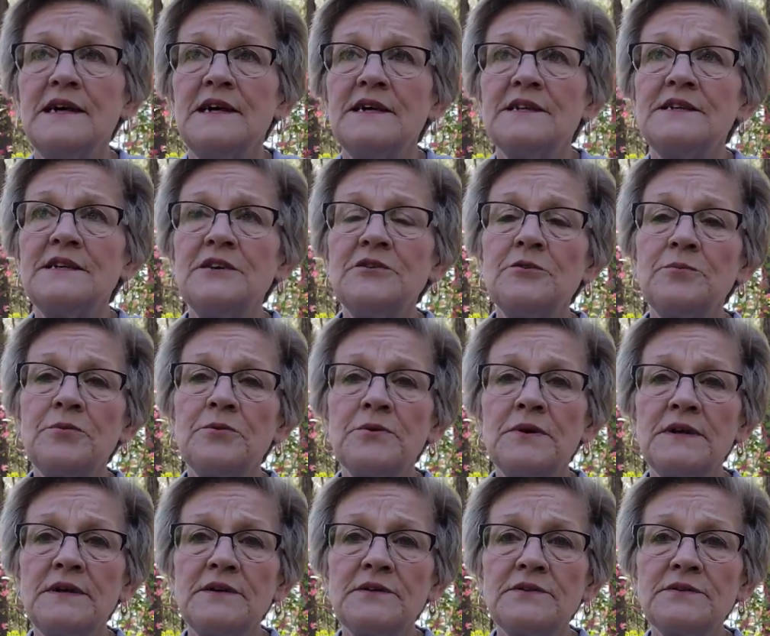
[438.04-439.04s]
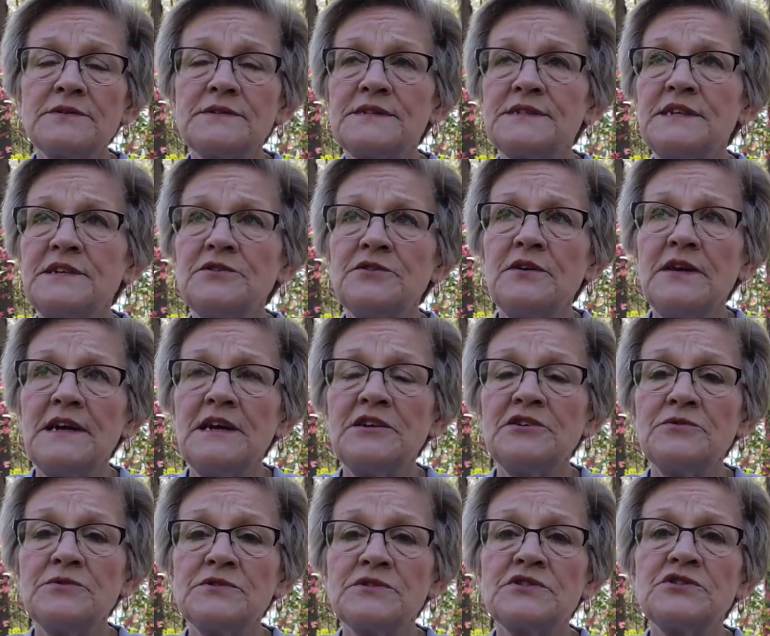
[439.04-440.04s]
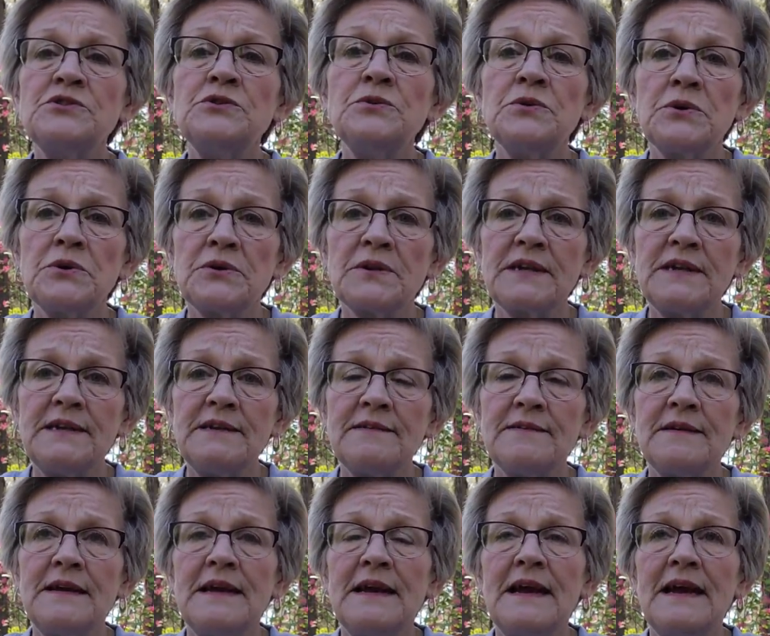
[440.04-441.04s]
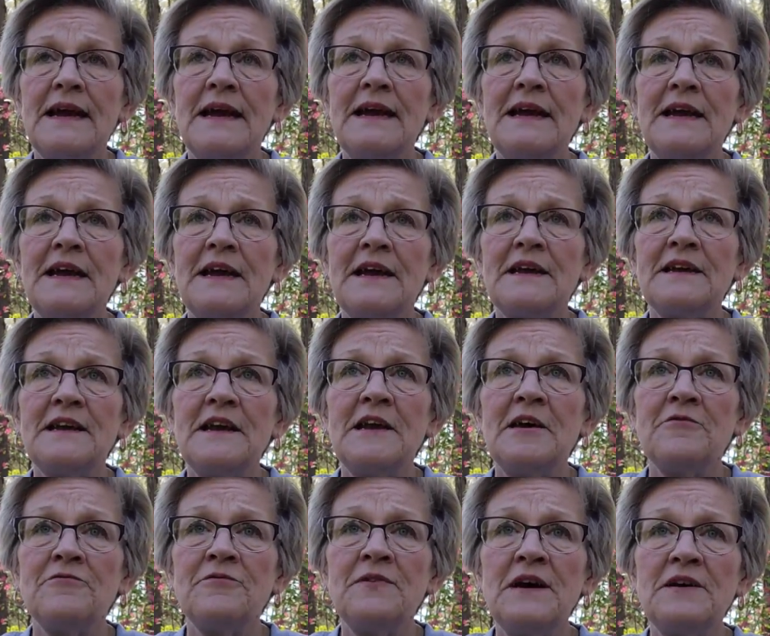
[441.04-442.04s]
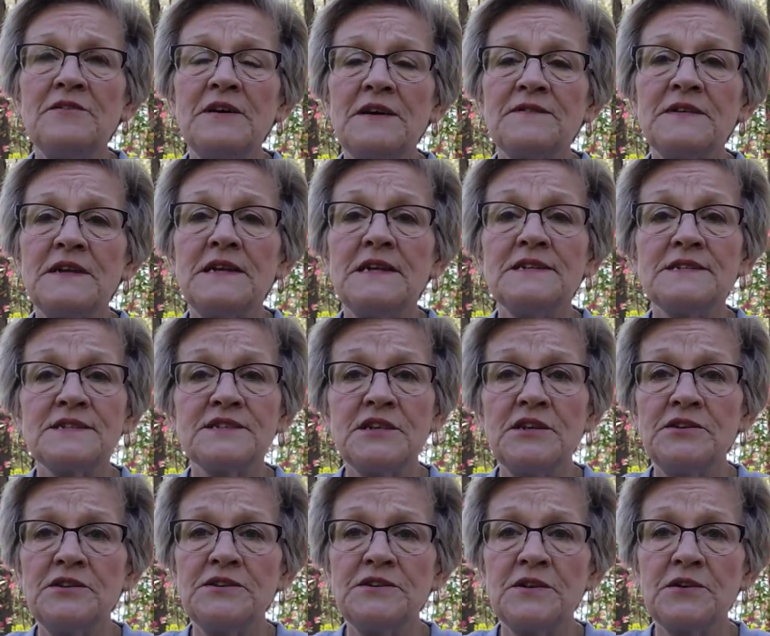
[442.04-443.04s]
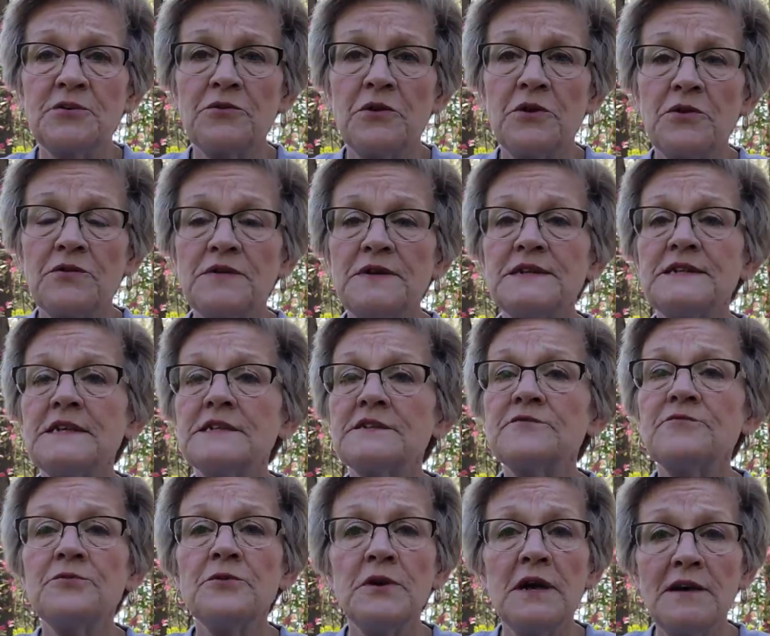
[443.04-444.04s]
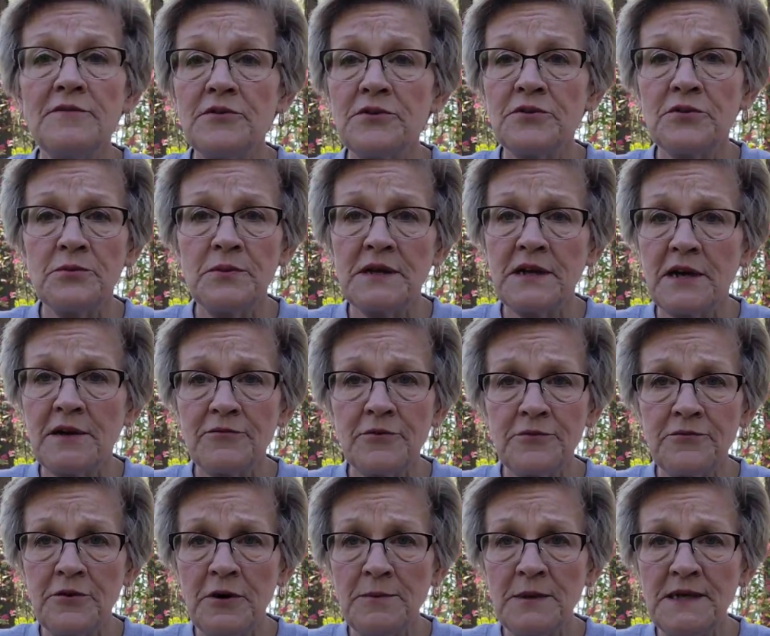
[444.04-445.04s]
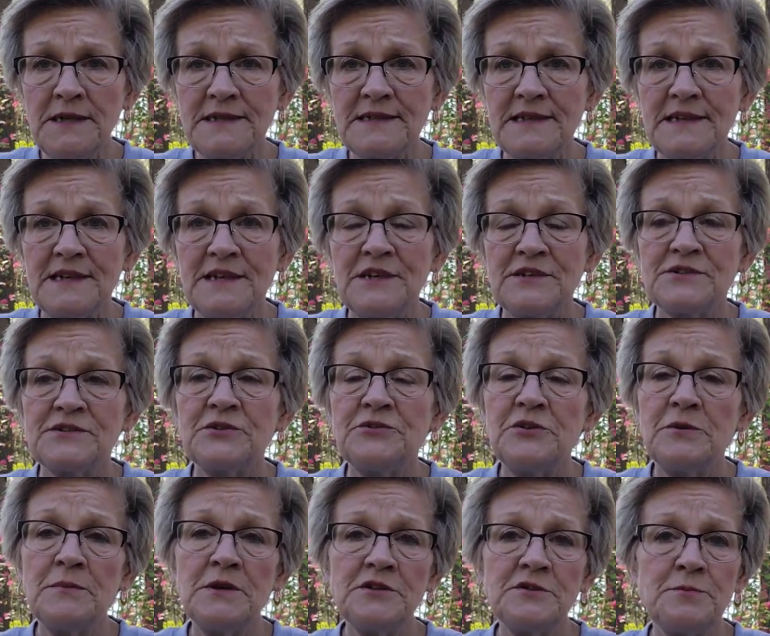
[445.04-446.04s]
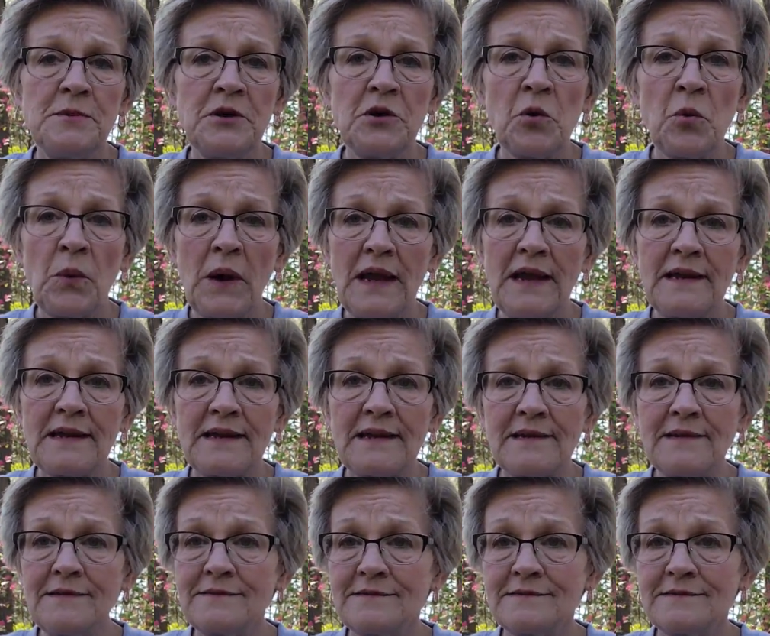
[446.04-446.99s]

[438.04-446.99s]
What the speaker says: tender perennials, tender annuals too early, and have found out that it stunted the growth and it takes them forever to recover from it. So you're much better waiting